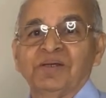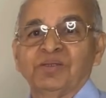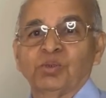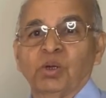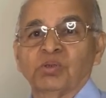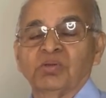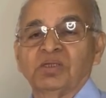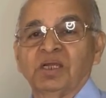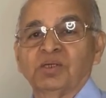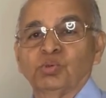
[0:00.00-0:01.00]
Not only
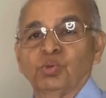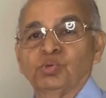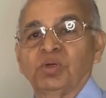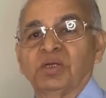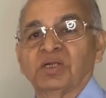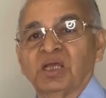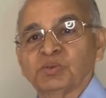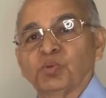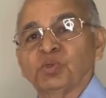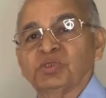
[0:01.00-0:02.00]
that, those who will
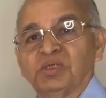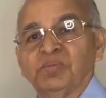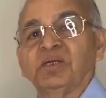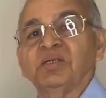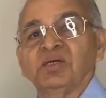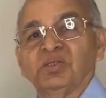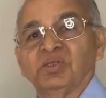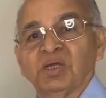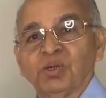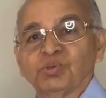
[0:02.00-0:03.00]
transport cement, they
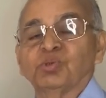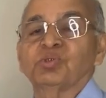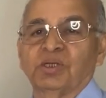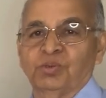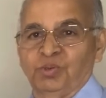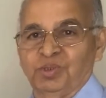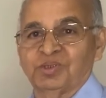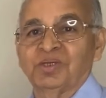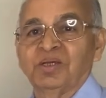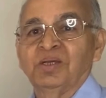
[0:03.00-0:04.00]
are also stakeholders.